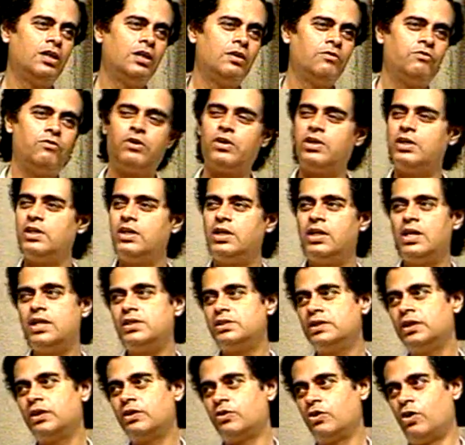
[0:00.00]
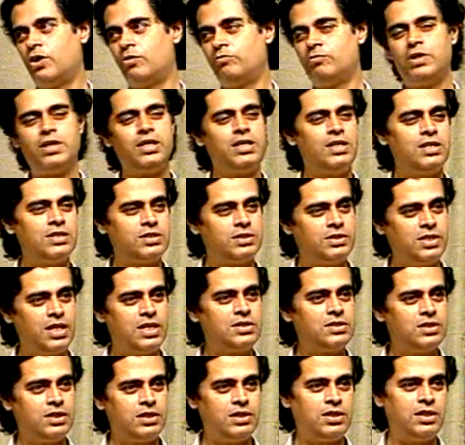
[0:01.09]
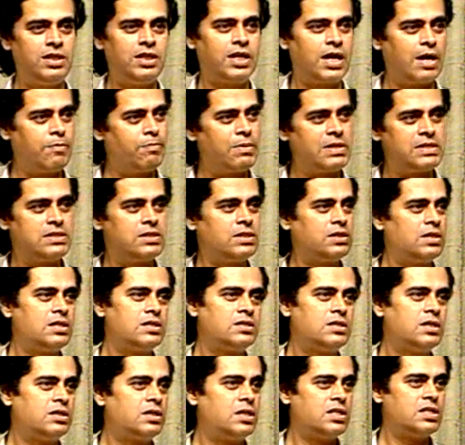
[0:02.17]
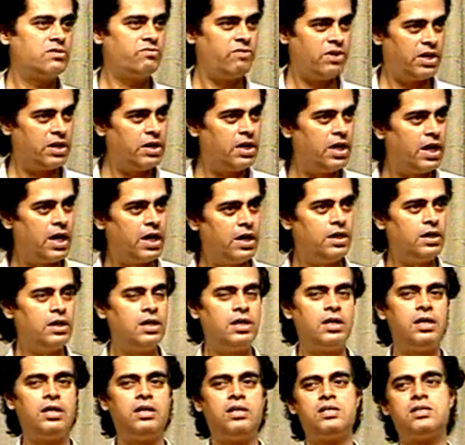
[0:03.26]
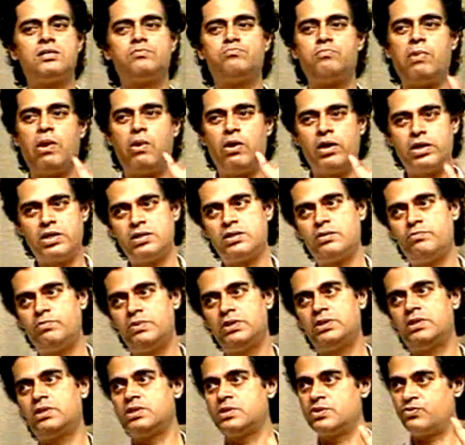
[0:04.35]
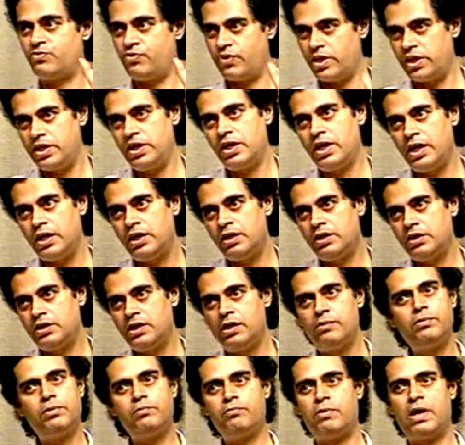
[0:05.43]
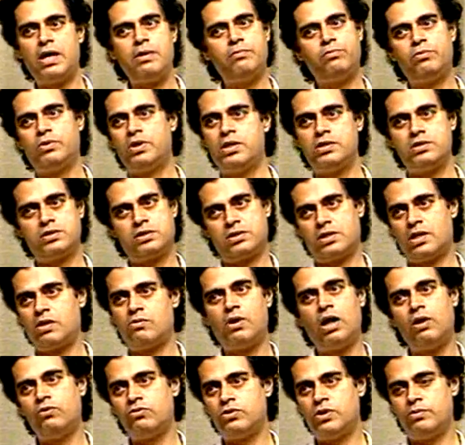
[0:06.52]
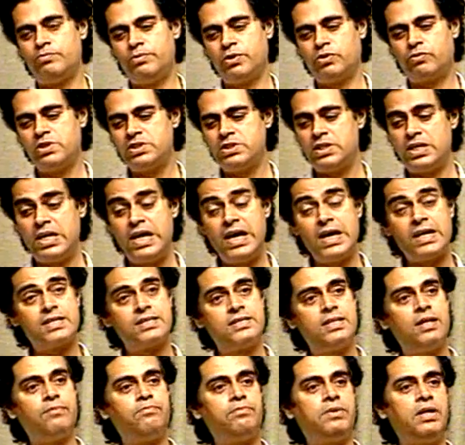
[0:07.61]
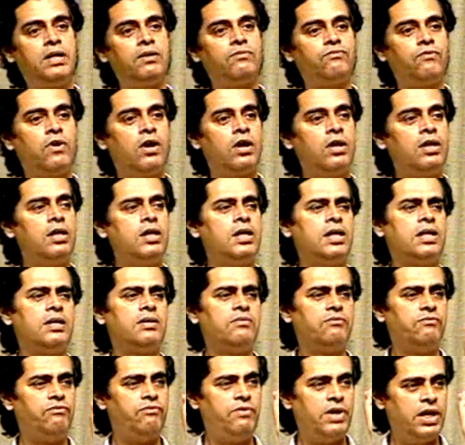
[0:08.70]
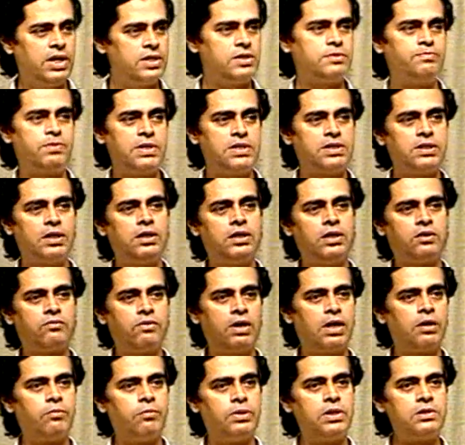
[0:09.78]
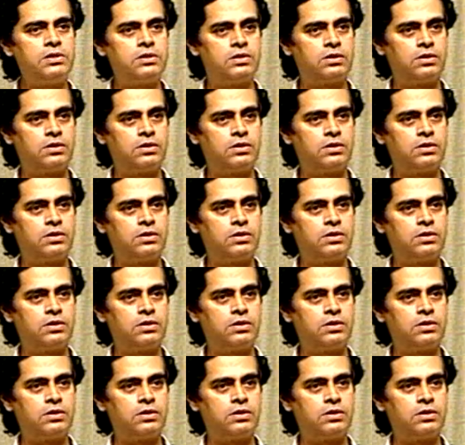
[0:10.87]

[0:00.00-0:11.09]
for realizing a ROM. Its density, capacity, etc. is very high. Its power dissipation is very high. Therefore, bipolar is now out of the question, excepting for very special requirements